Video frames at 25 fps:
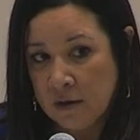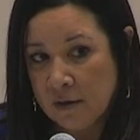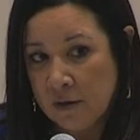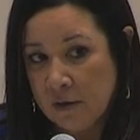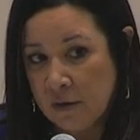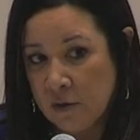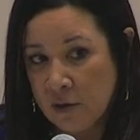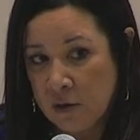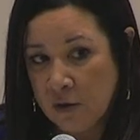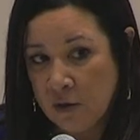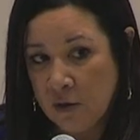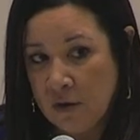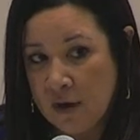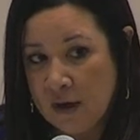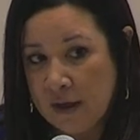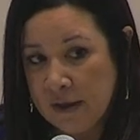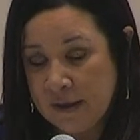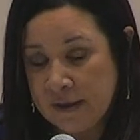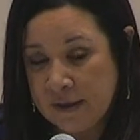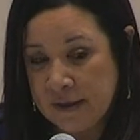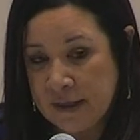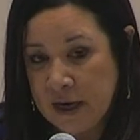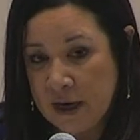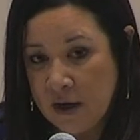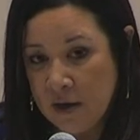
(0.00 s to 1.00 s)
3rd grade
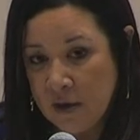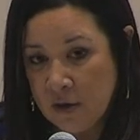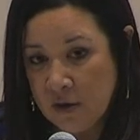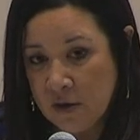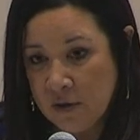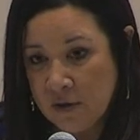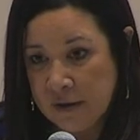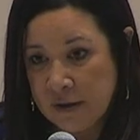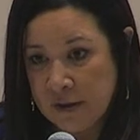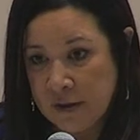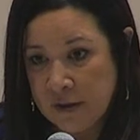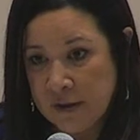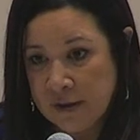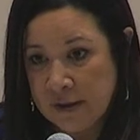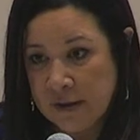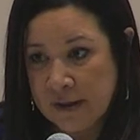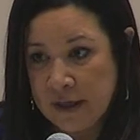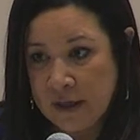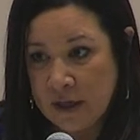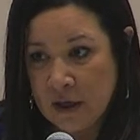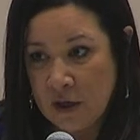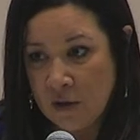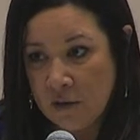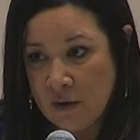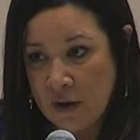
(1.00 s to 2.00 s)
standards in a
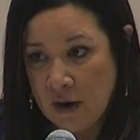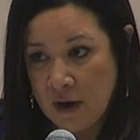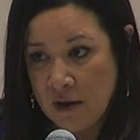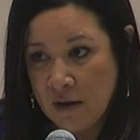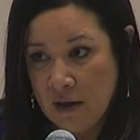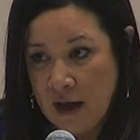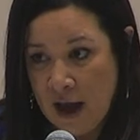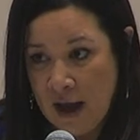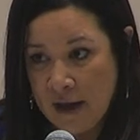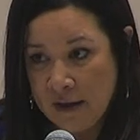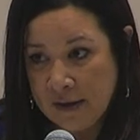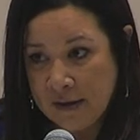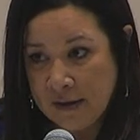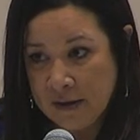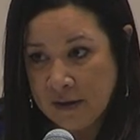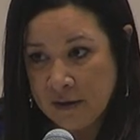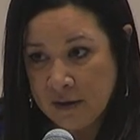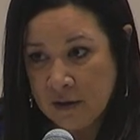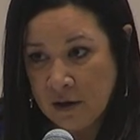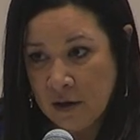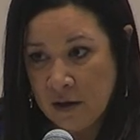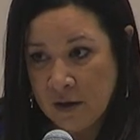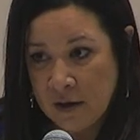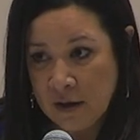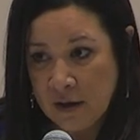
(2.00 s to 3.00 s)
2nd grade class, and
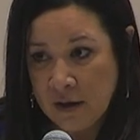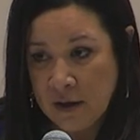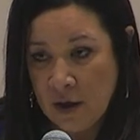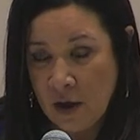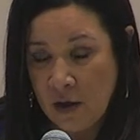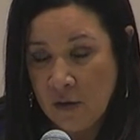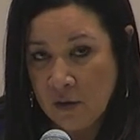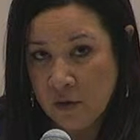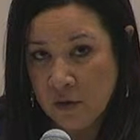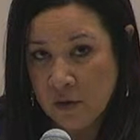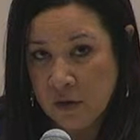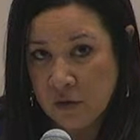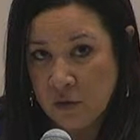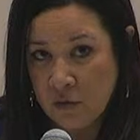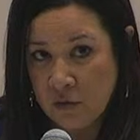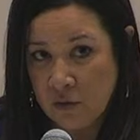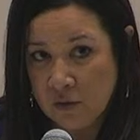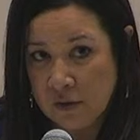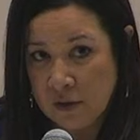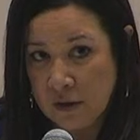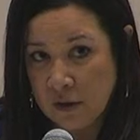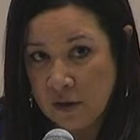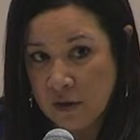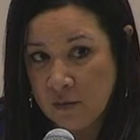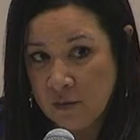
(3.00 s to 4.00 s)
at other
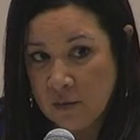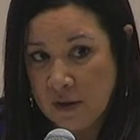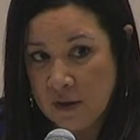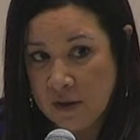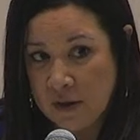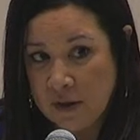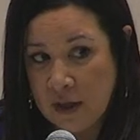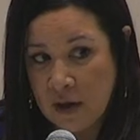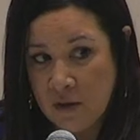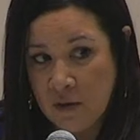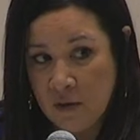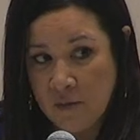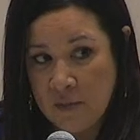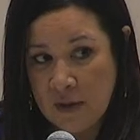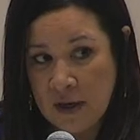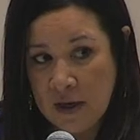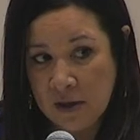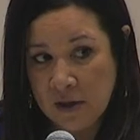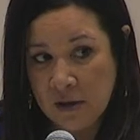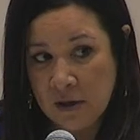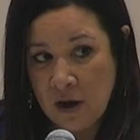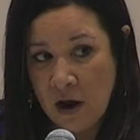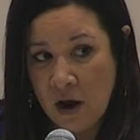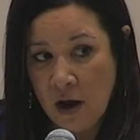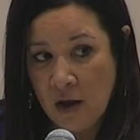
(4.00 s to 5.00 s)
schools it could be that they were being
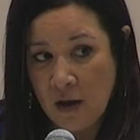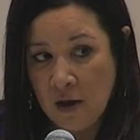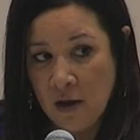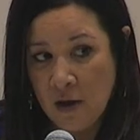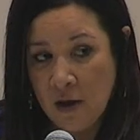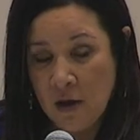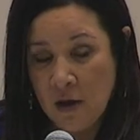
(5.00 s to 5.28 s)
taught